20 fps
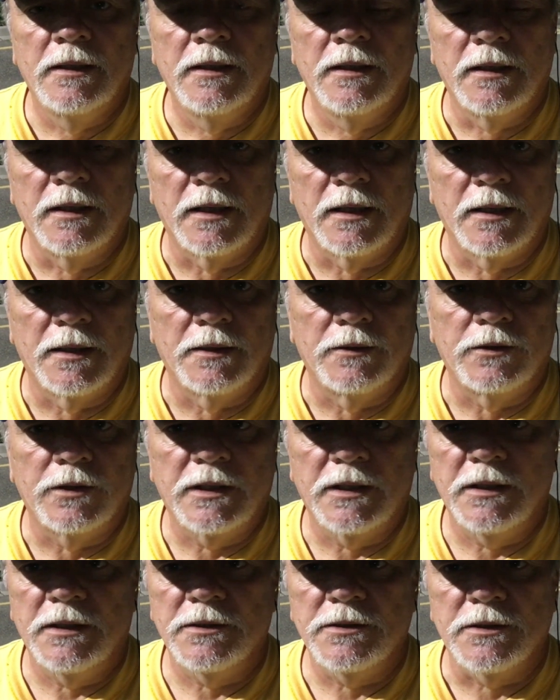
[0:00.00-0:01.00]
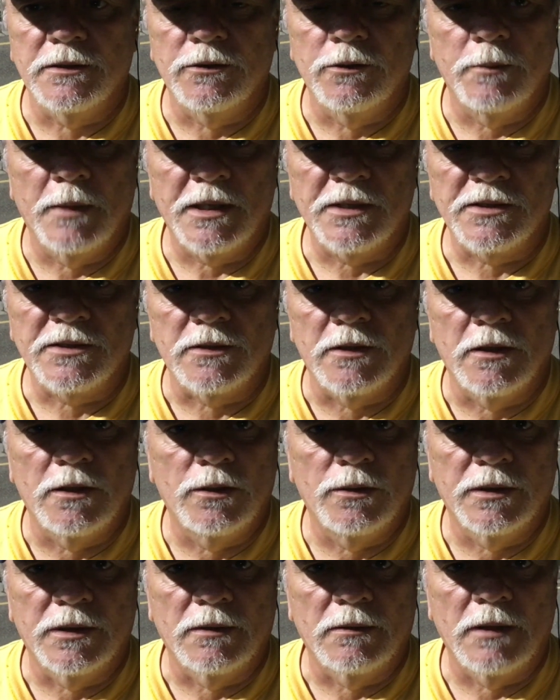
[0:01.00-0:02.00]
and you get into New
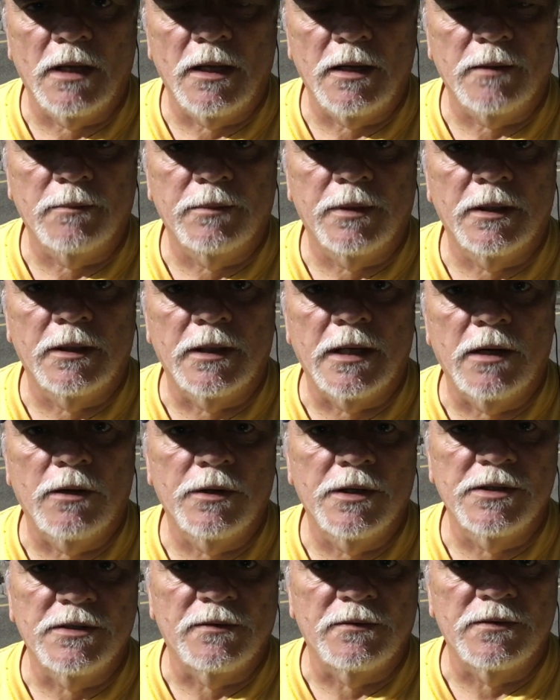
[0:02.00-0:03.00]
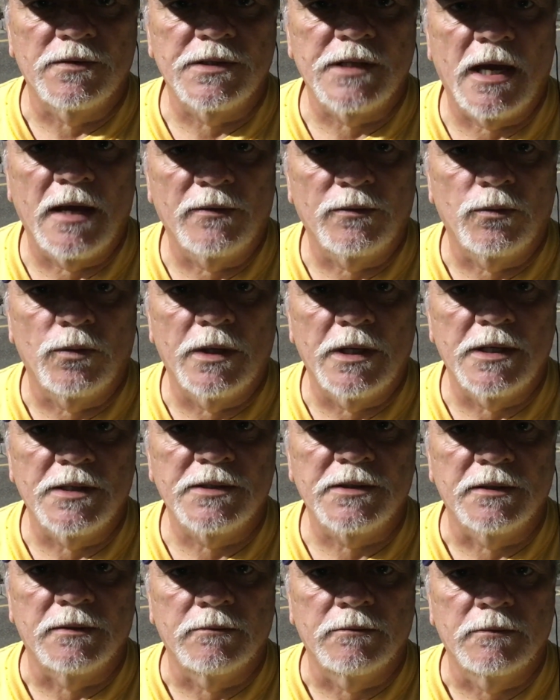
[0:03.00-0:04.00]
Mexico and a lot of areas of the
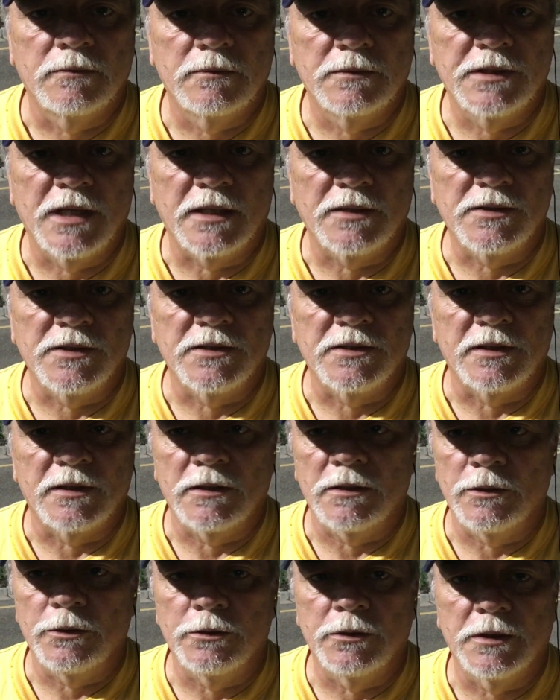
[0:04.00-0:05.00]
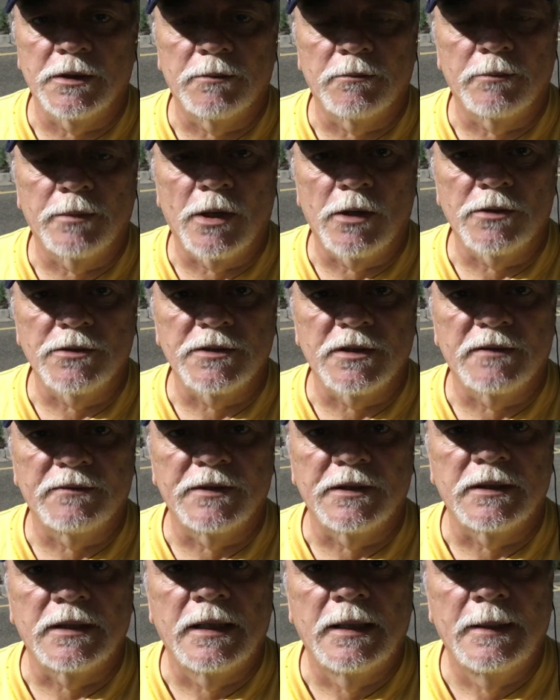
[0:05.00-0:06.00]
Southwest, and Texas included, and parts of
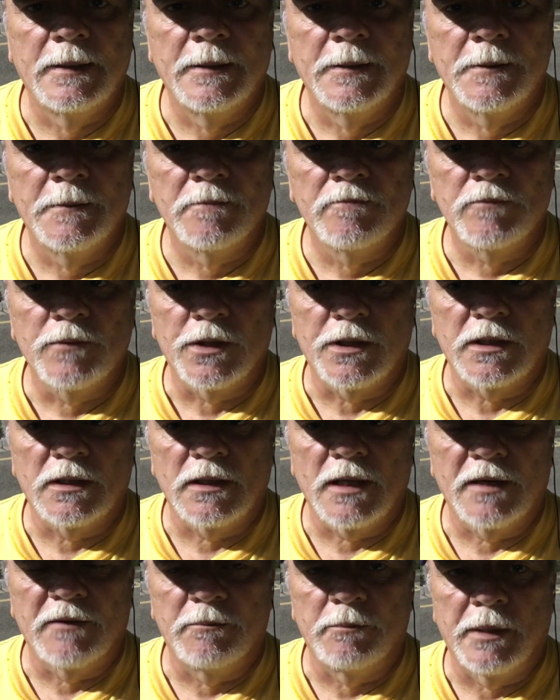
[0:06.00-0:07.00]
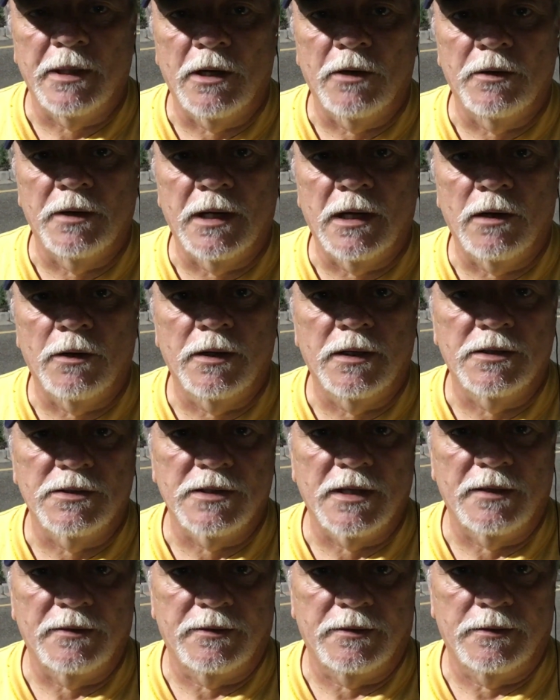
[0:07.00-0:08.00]
it, you get a lot of barren areas
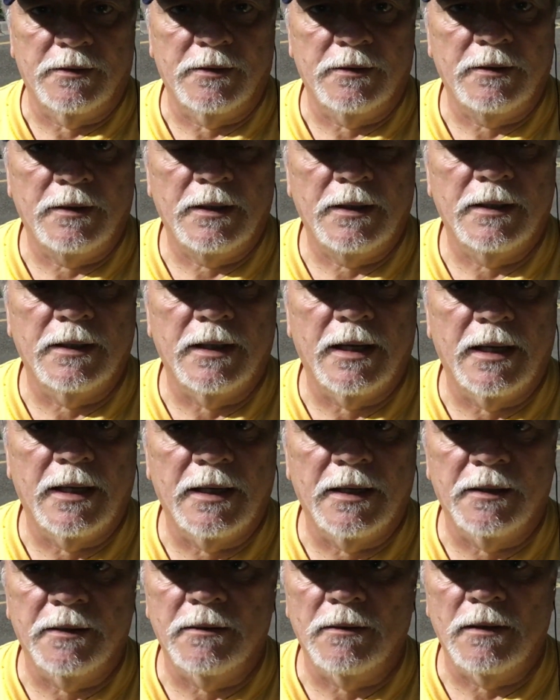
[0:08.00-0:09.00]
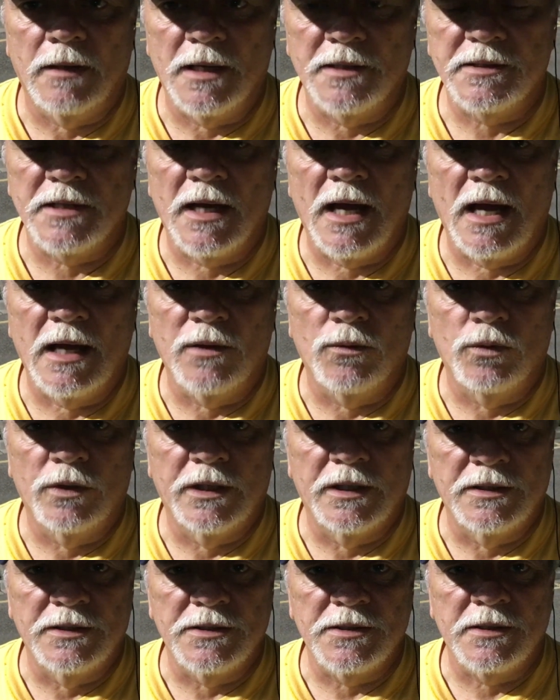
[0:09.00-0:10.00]
out there and lots of high
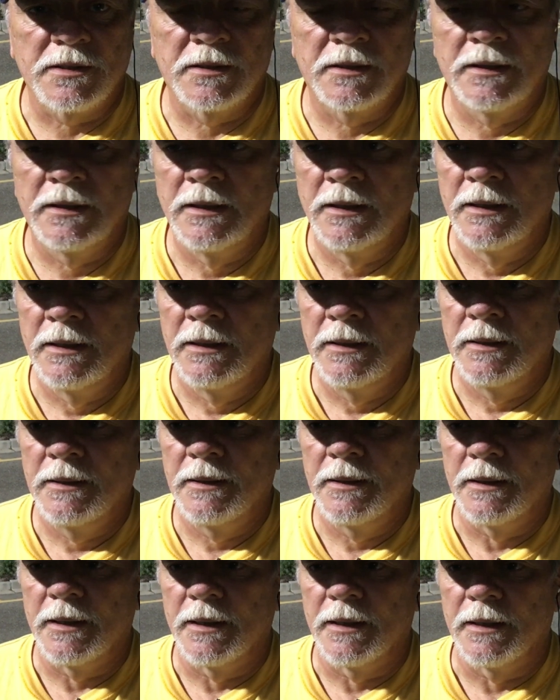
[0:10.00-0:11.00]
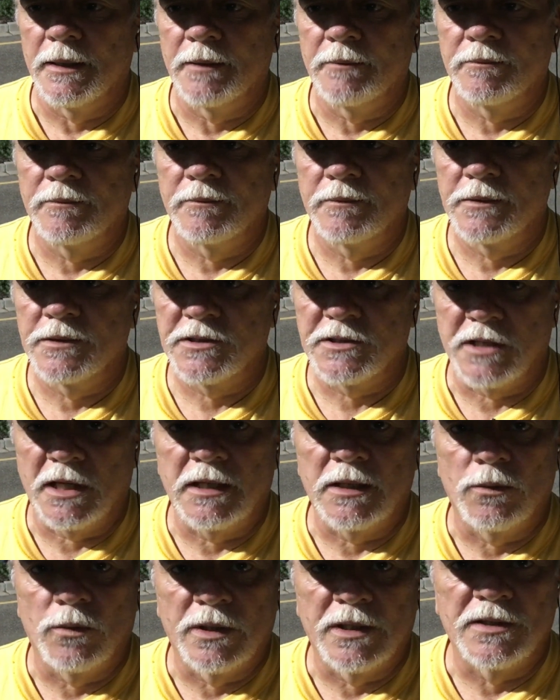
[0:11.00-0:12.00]
winds,
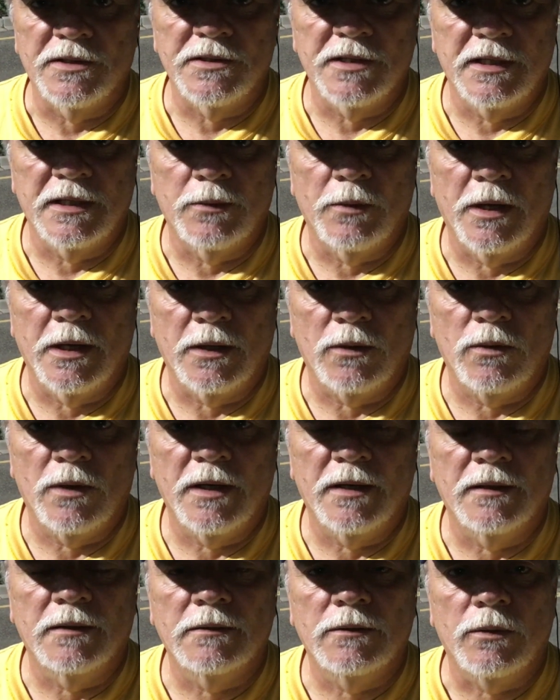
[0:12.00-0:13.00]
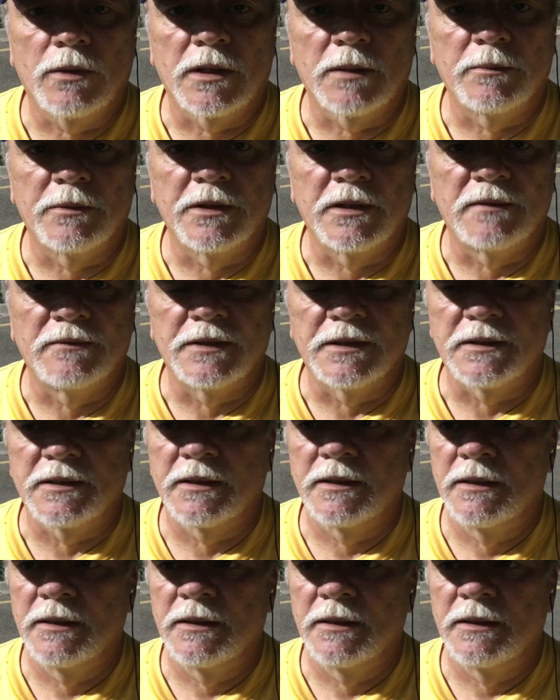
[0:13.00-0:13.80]
steady winds anyway, quite a bit of it.